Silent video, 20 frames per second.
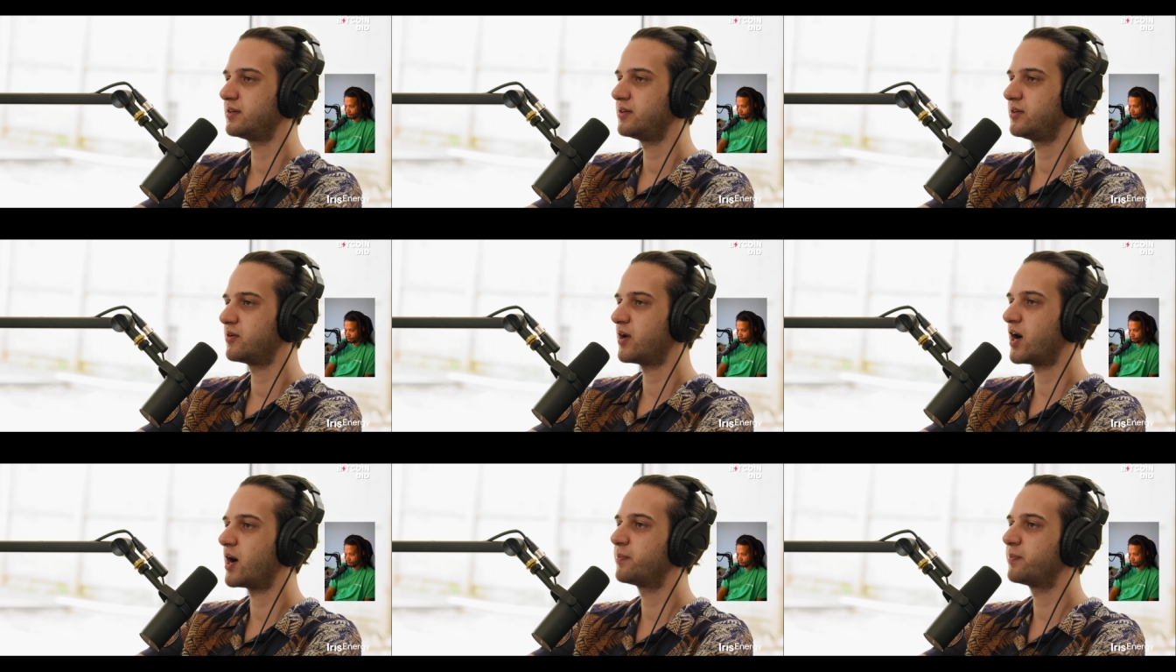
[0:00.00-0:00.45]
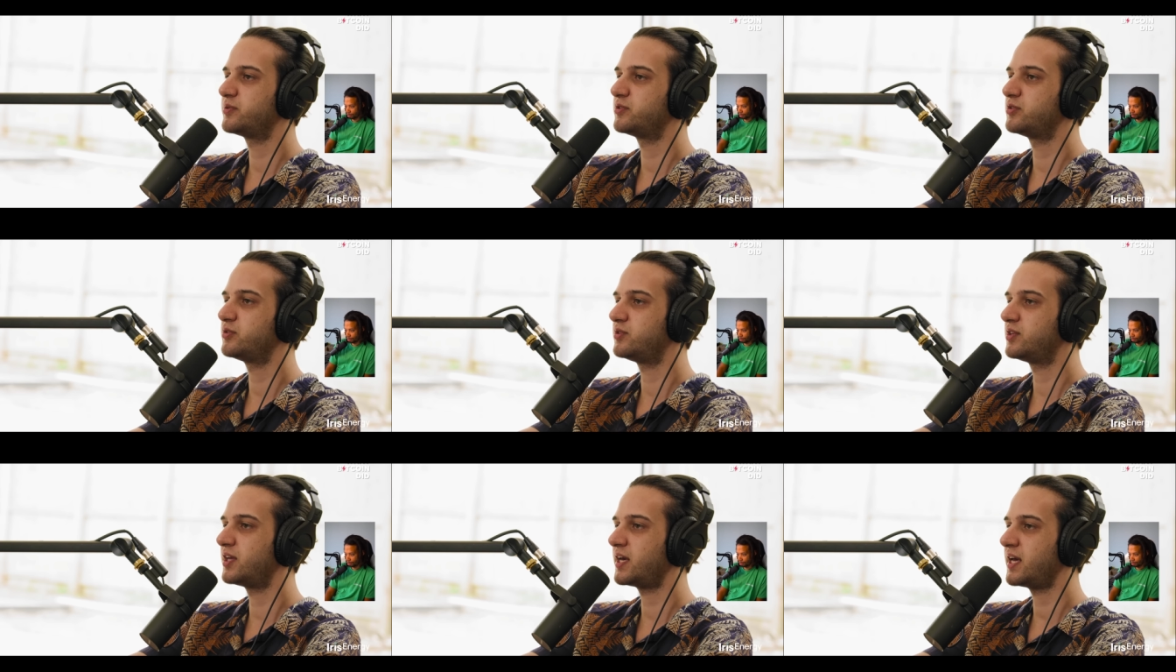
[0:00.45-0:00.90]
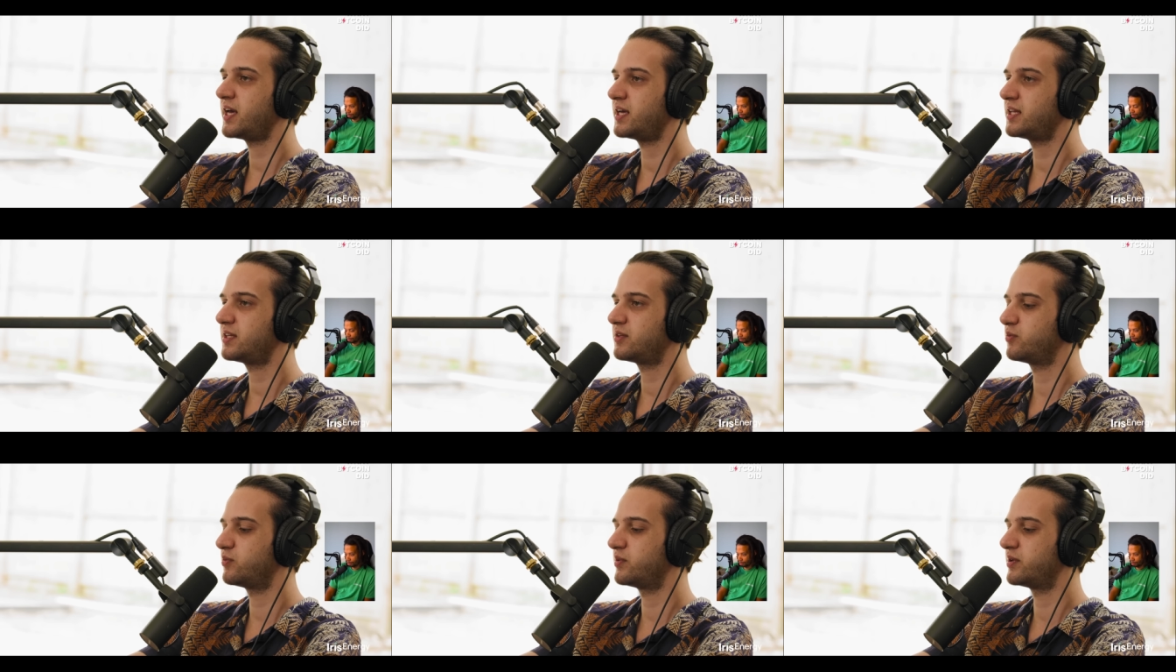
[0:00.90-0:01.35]
you know, up to
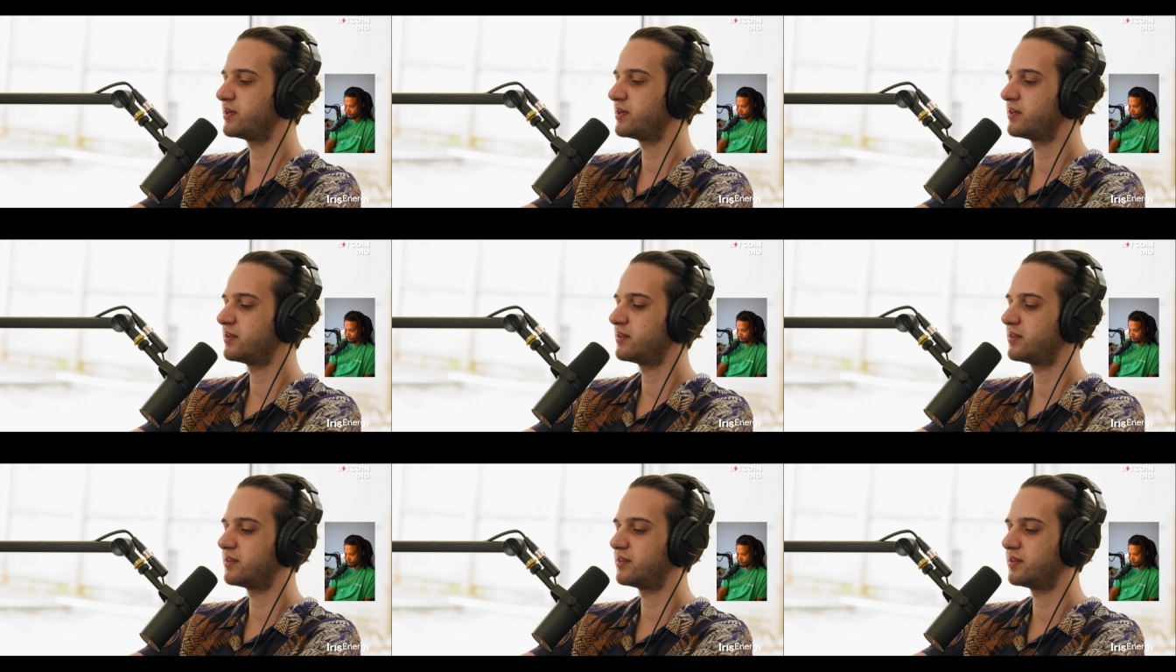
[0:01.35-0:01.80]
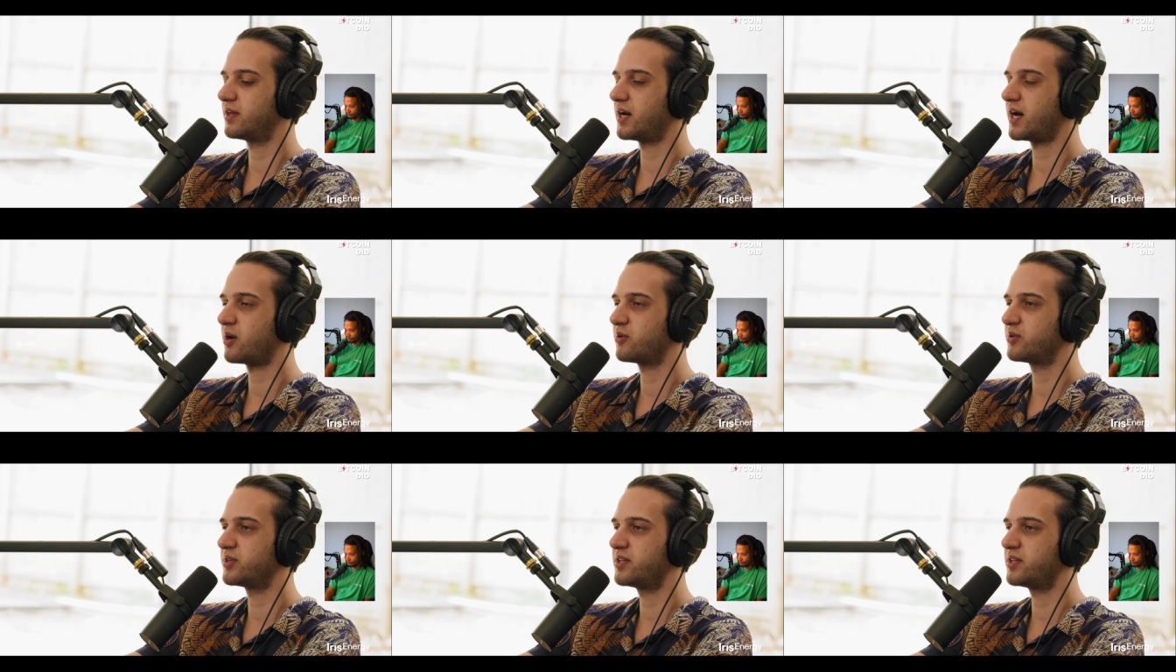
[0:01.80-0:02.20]
date with how